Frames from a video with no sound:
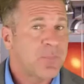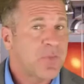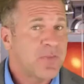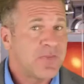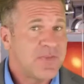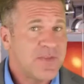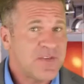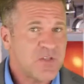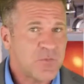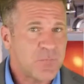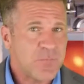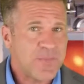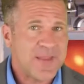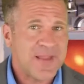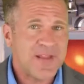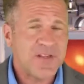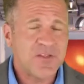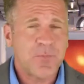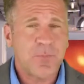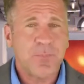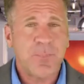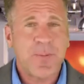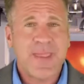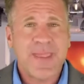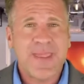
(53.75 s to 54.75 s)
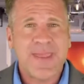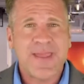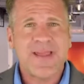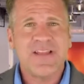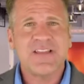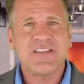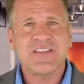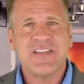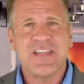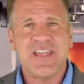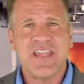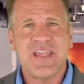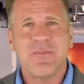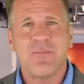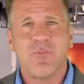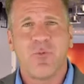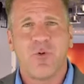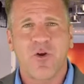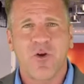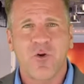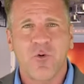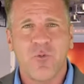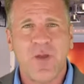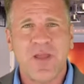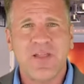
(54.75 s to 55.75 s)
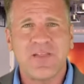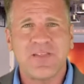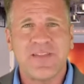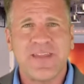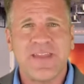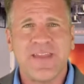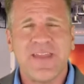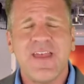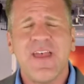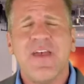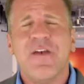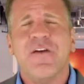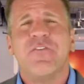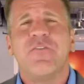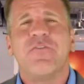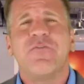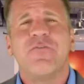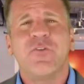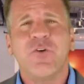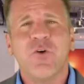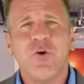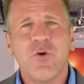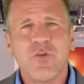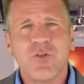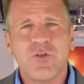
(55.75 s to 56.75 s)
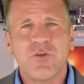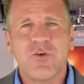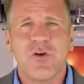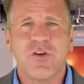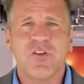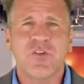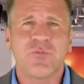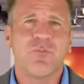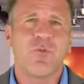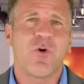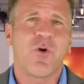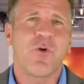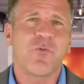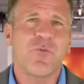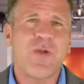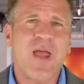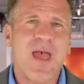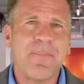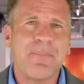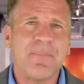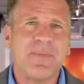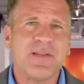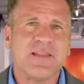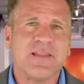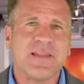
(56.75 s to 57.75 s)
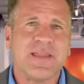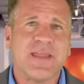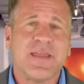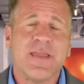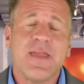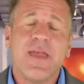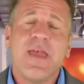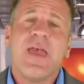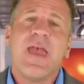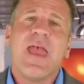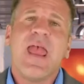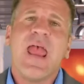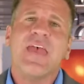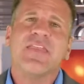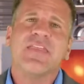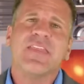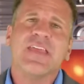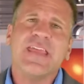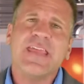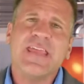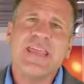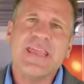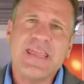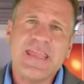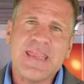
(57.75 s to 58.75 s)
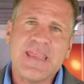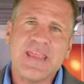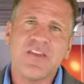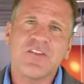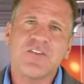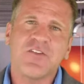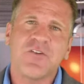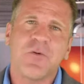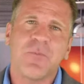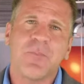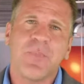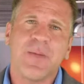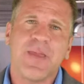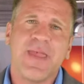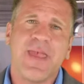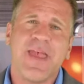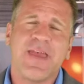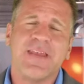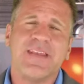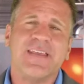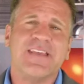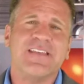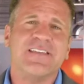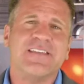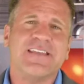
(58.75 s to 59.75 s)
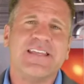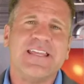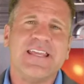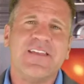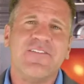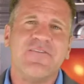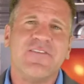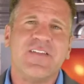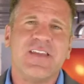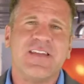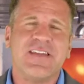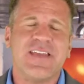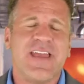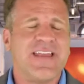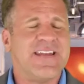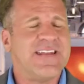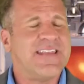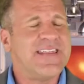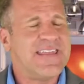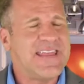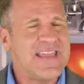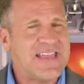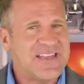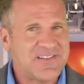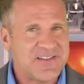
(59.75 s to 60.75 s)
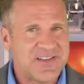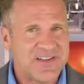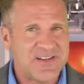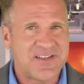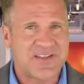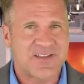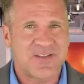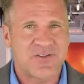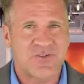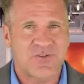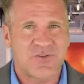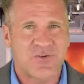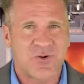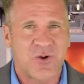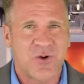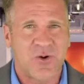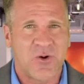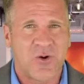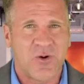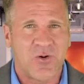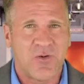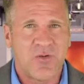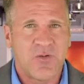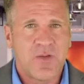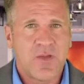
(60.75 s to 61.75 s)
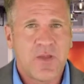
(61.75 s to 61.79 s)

This means pans heat more quickly, food cooks more rapidly, and the heat in your pan is even and easy to control.